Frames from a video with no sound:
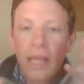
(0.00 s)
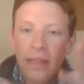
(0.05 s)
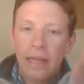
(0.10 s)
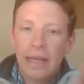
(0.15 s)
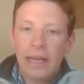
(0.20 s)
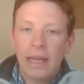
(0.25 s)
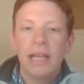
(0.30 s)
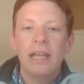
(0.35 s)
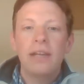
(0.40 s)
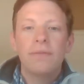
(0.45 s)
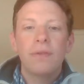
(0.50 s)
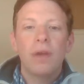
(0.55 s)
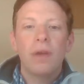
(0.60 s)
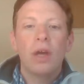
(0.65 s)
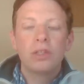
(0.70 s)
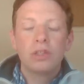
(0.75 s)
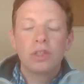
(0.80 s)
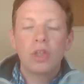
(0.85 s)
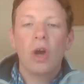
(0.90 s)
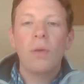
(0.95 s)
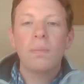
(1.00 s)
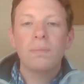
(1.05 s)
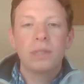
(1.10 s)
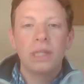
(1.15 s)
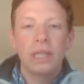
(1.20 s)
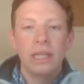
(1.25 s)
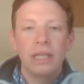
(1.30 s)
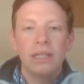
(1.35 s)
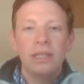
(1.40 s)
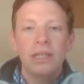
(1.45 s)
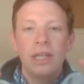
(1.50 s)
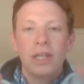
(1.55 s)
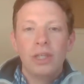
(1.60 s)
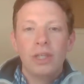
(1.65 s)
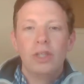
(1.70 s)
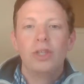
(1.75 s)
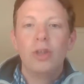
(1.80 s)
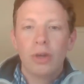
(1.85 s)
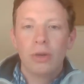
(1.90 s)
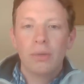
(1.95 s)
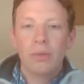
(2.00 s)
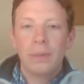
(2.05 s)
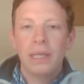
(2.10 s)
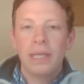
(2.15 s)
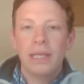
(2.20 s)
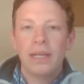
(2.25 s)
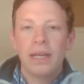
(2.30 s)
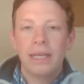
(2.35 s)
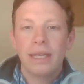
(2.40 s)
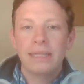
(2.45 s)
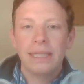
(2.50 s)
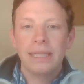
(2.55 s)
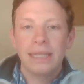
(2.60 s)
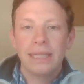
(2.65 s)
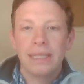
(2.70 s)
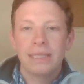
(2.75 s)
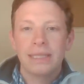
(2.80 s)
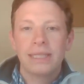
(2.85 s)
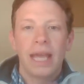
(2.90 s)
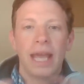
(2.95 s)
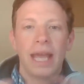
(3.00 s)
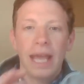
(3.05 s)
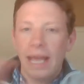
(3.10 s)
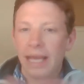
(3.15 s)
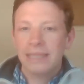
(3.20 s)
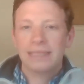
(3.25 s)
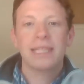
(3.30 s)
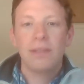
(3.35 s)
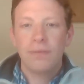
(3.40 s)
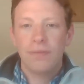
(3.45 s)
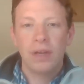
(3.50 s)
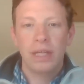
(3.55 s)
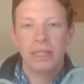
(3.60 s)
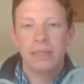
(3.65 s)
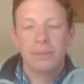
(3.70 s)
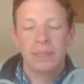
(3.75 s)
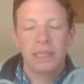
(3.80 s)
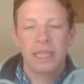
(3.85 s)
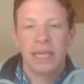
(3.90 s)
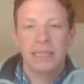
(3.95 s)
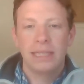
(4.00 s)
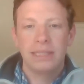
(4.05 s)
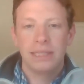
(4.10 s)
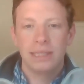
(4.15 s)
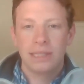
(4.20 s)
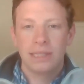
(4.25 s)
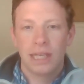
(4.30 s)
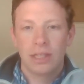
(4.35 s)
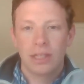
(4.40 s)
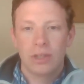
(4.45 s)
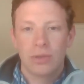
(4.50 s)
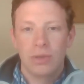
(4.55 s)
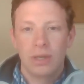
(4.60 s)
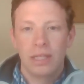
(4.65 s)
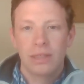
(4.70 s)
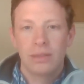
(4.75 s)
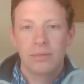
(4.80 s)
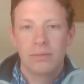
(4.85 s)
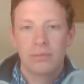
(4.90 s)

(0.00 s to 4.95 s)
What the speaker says: They're kind of adopting European ideas as they find them in the 18th century.